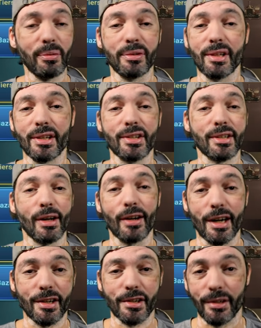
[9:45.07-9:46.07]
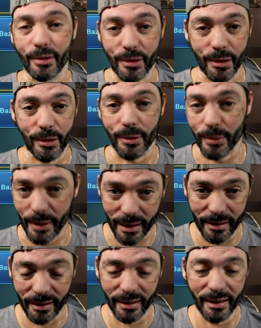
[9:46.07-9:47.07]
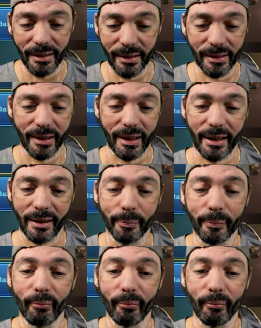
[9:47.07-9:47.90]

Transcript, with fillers: would discourage you to do it. Okay?